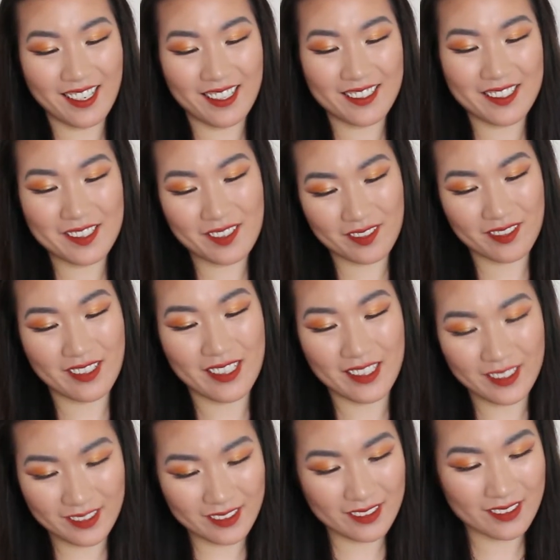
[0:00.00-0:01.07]
This
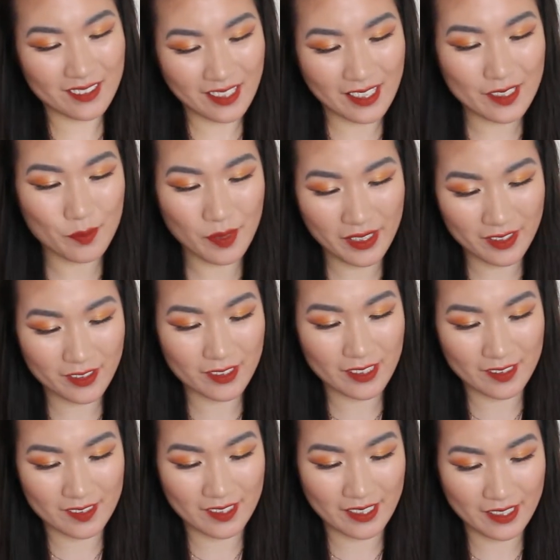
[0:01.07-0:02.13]
one has better
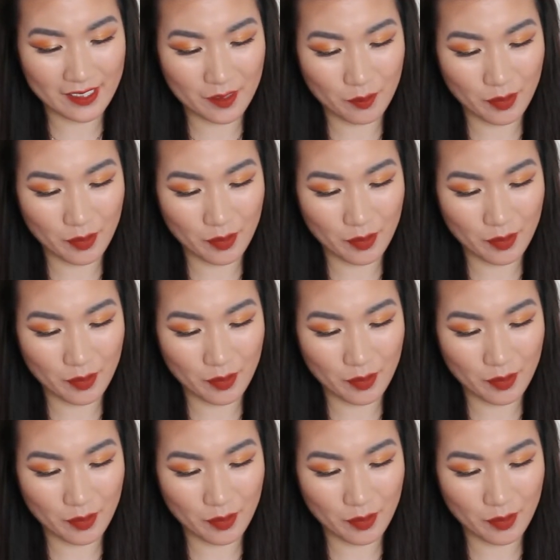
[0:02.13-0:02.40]
design in the